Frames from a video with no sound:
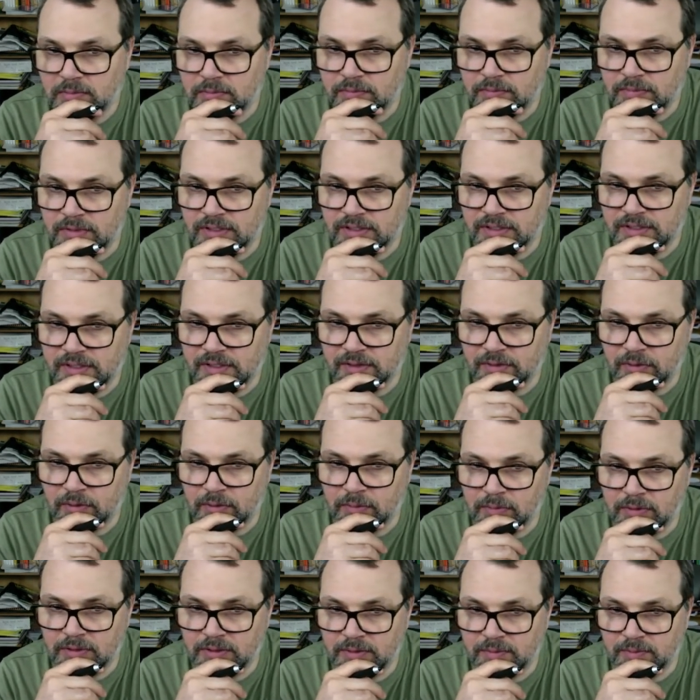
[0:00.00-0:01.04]
B0
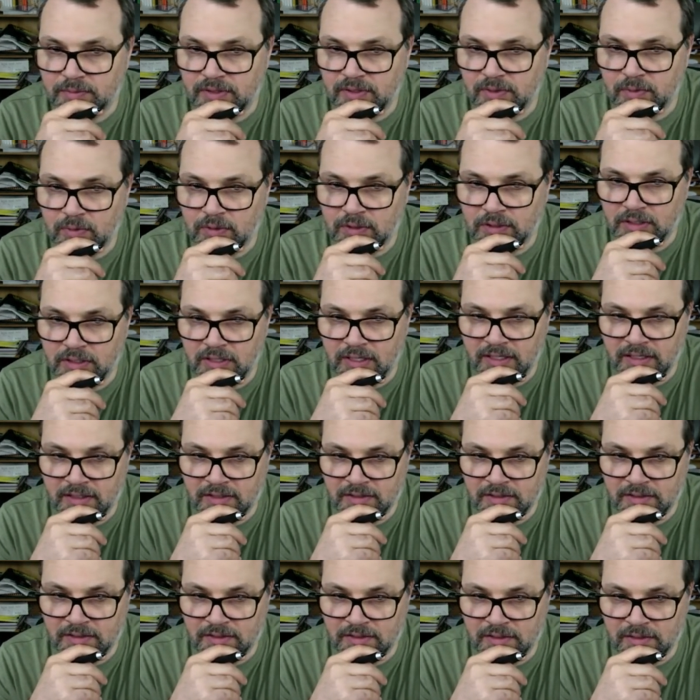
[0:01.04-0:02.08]
plus B1
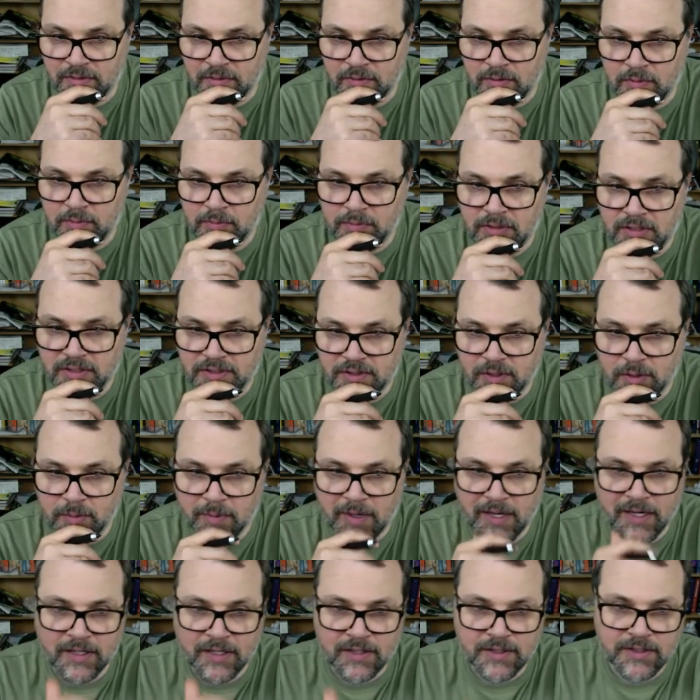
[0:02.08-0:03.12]
x0, plus or
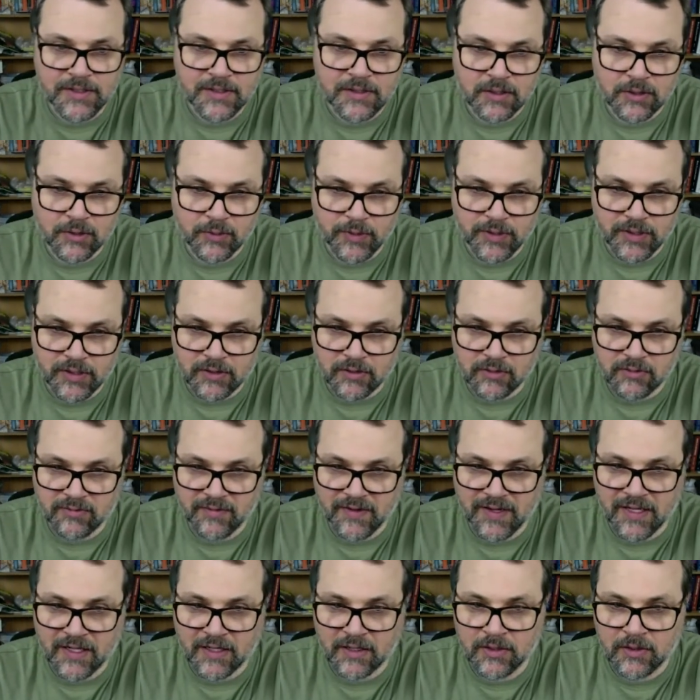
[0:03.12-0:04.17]
minus the critical
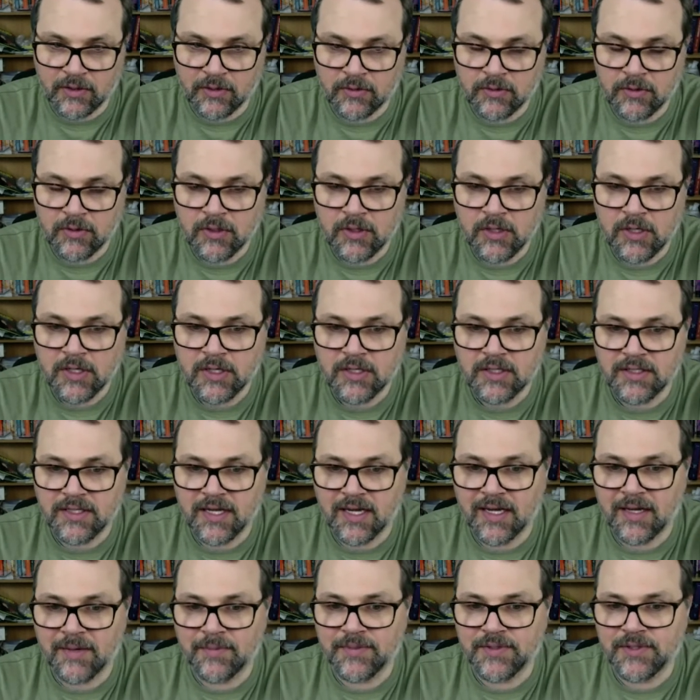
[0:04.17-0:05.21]
value
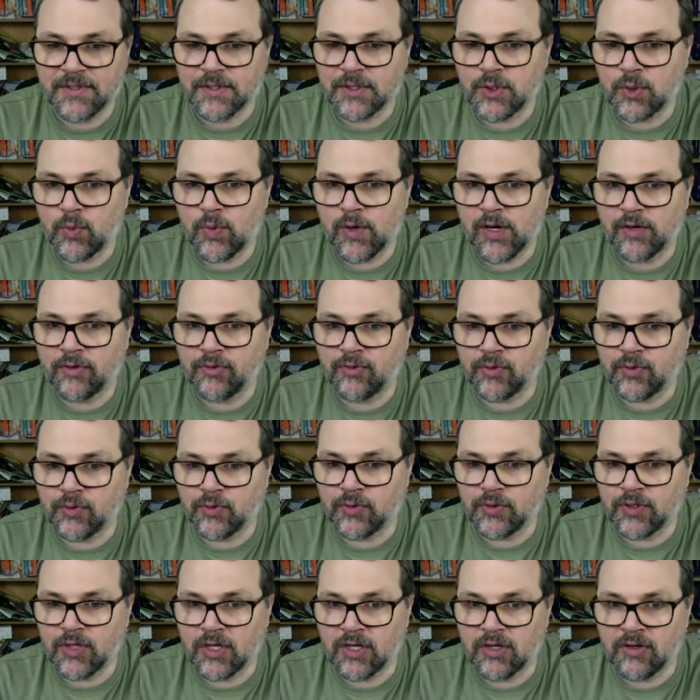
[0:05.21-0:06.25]
times the square root
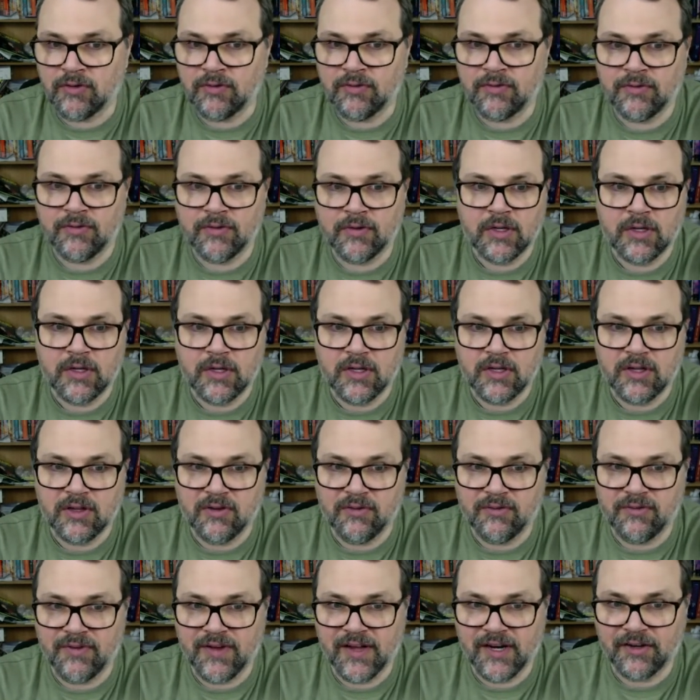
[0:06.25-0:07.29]
of the
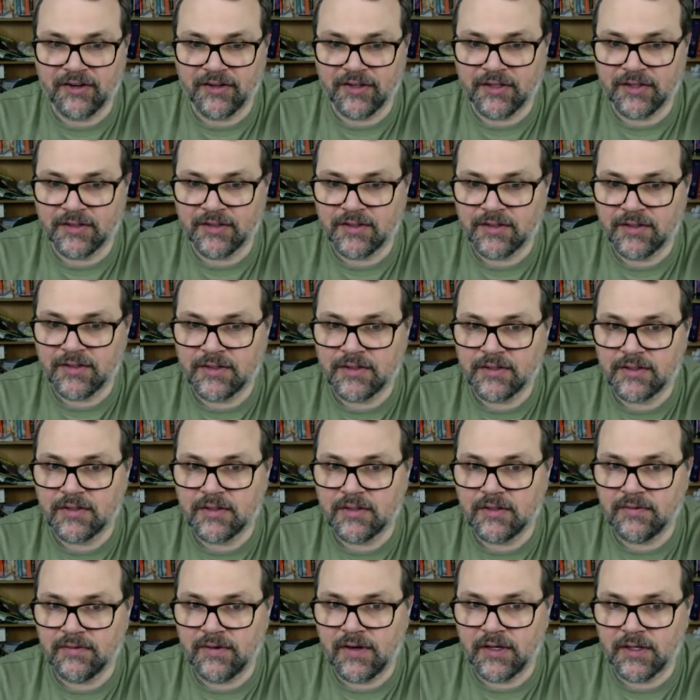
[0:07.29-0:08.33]
variance
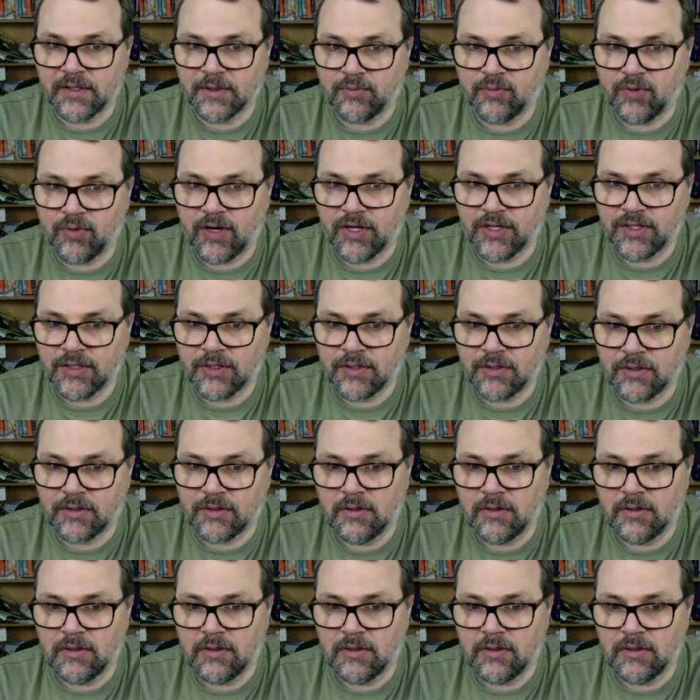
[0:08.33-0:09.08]
of our expression.